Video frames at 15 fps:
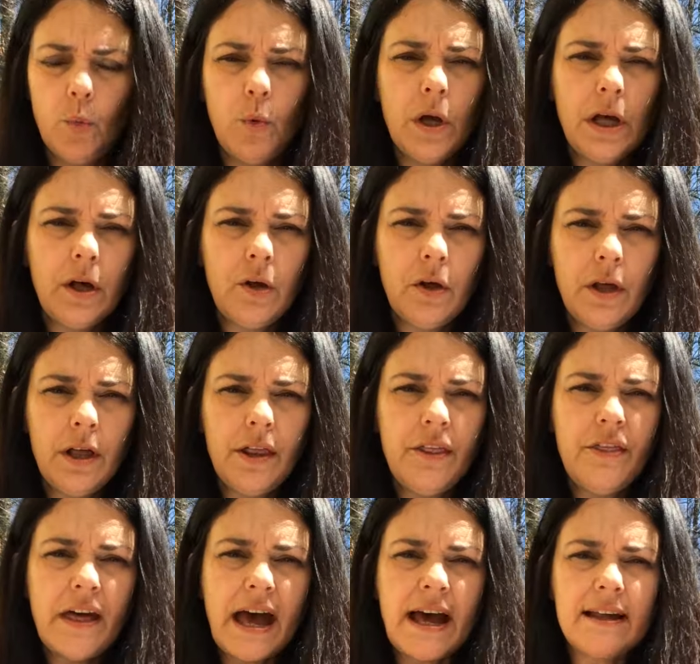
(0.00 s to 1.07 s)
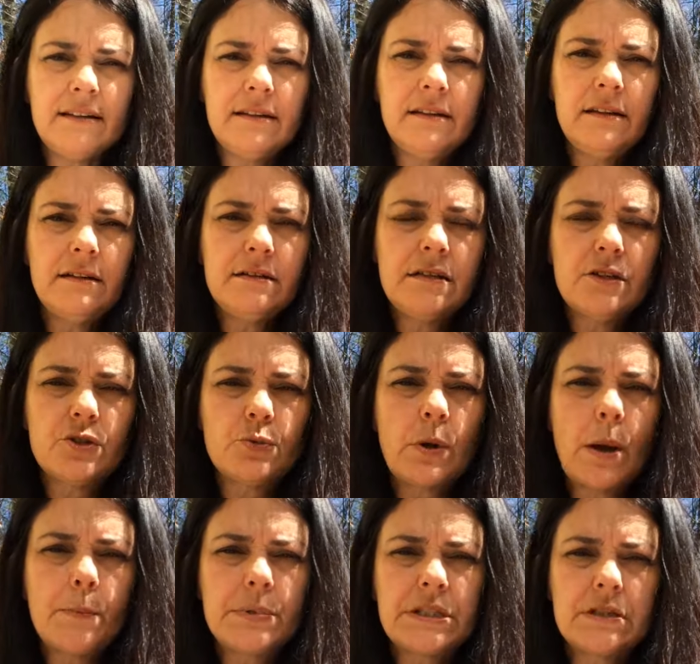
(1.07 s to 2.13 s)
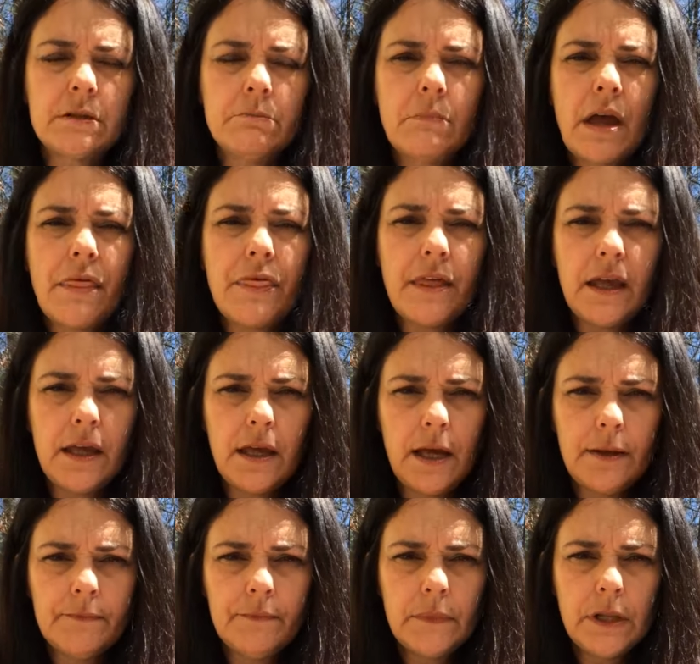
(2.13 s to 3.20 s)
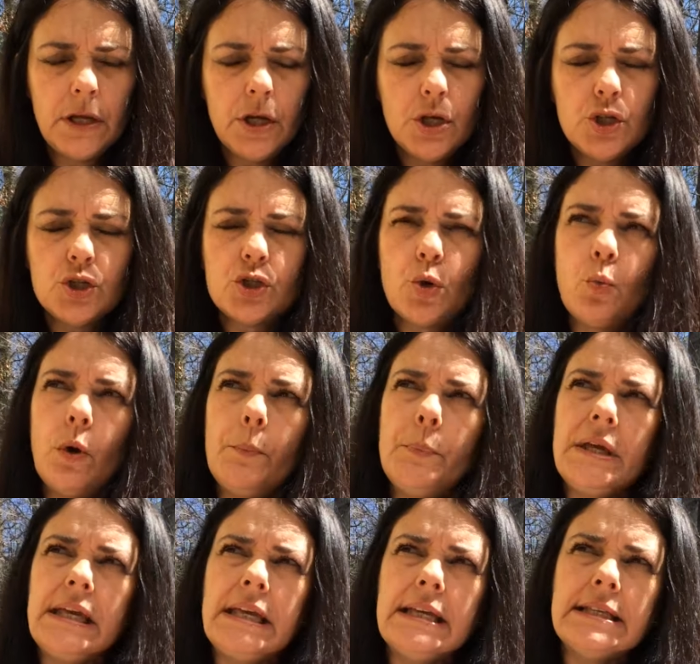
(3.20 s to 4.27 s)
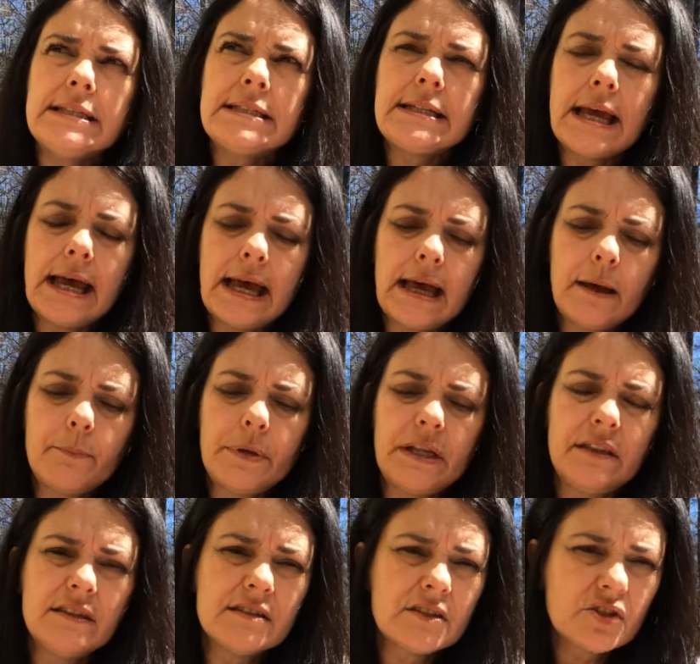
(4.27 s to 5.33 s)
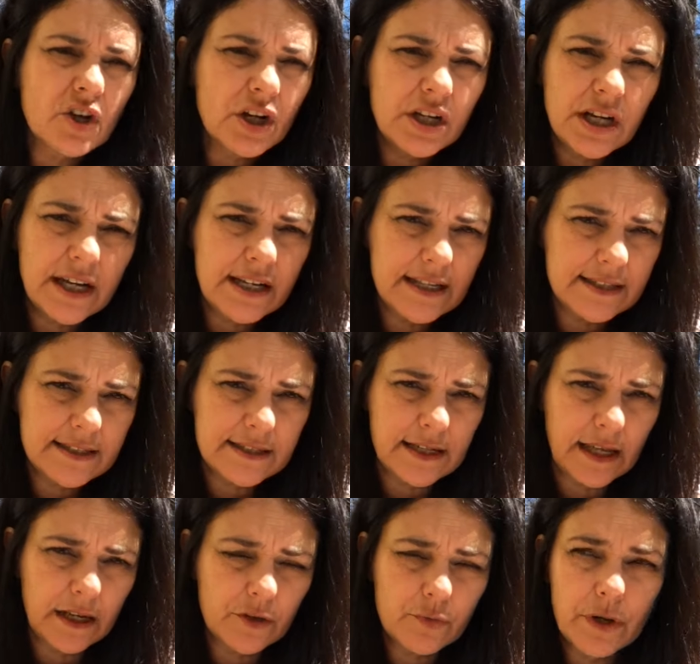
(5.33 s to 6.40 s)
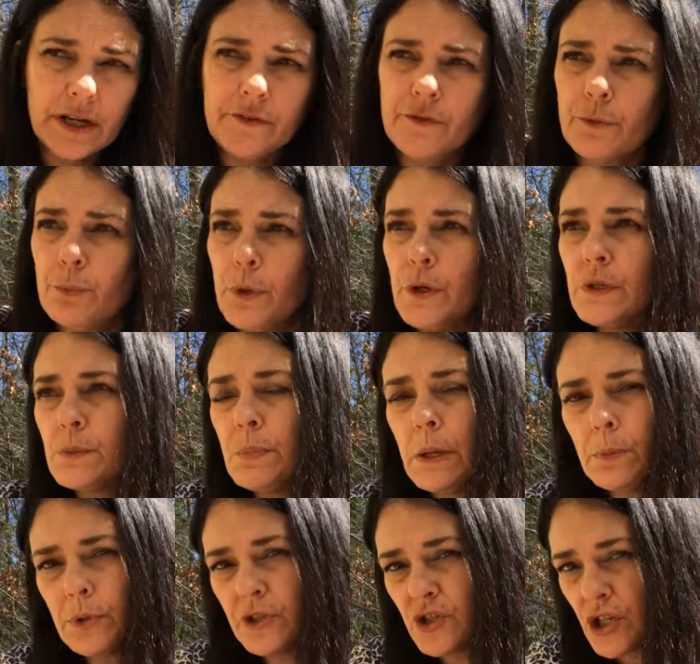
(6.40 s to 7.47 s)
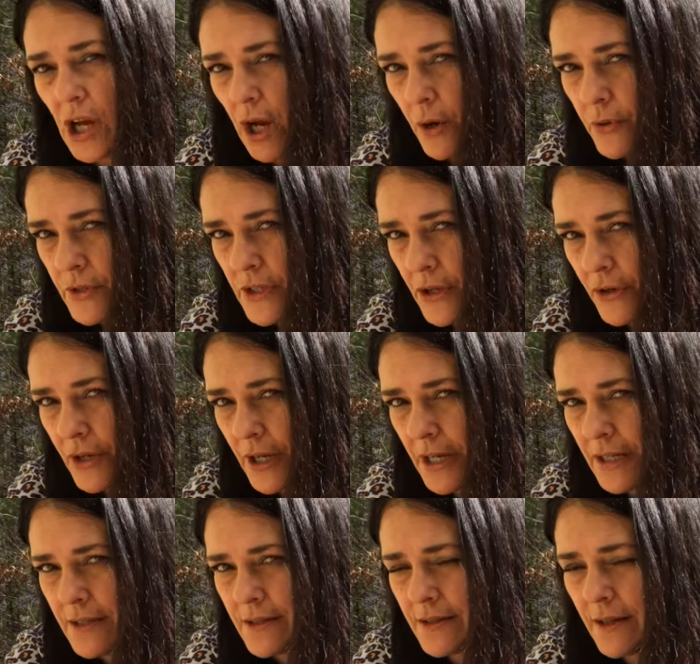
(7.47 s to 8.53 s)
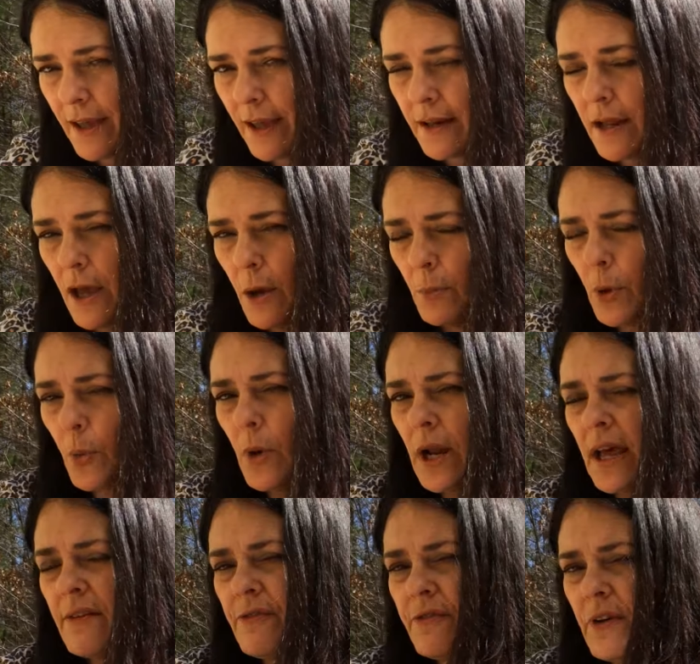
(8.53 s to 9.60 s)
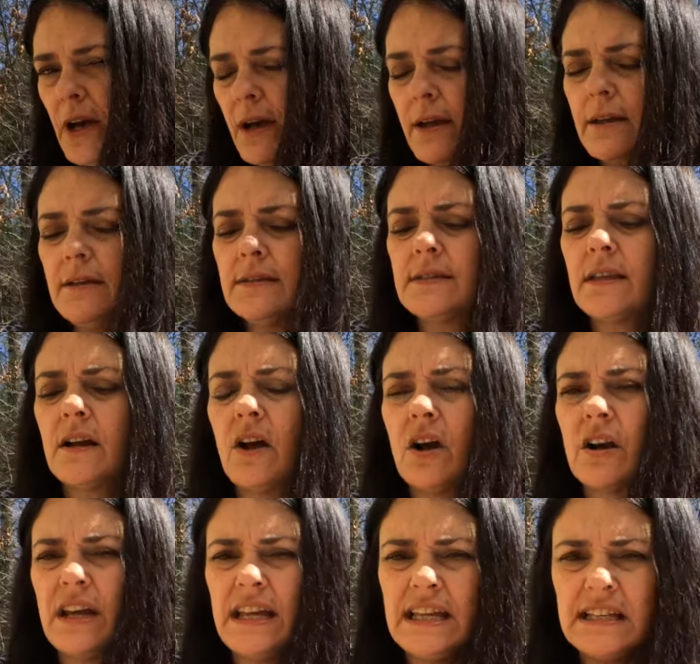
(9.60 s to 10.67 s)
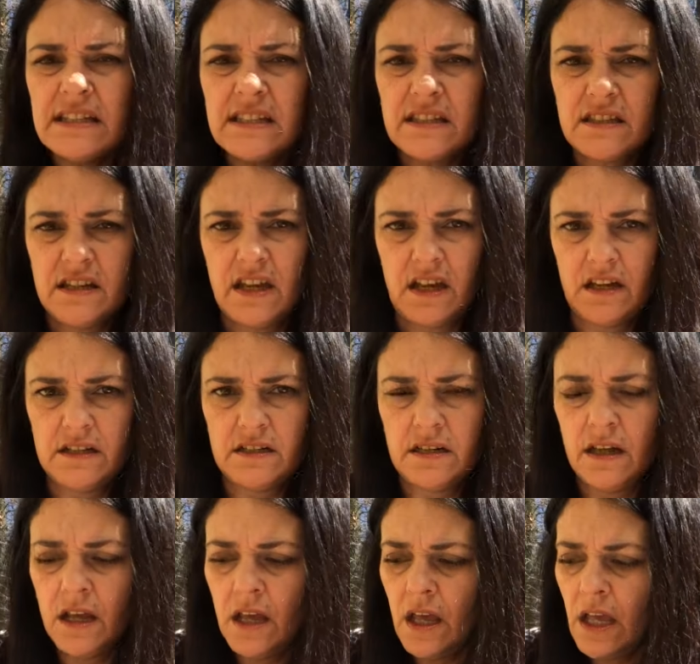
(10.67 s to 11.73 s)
Well, that disrupts my thinking. So what begins to happen, this is our gut instinct, right? For most people, the chakra is their gut instinct. But what I find is that our instinct